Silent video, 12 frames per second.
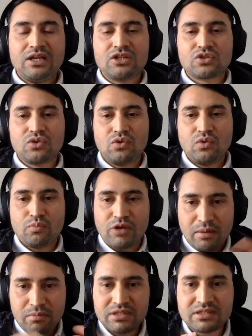So
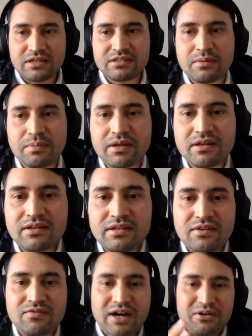Brahmins are typically
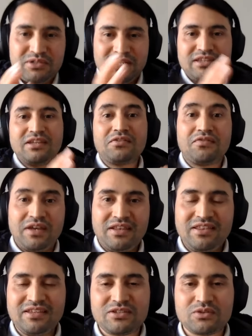devout in their faith.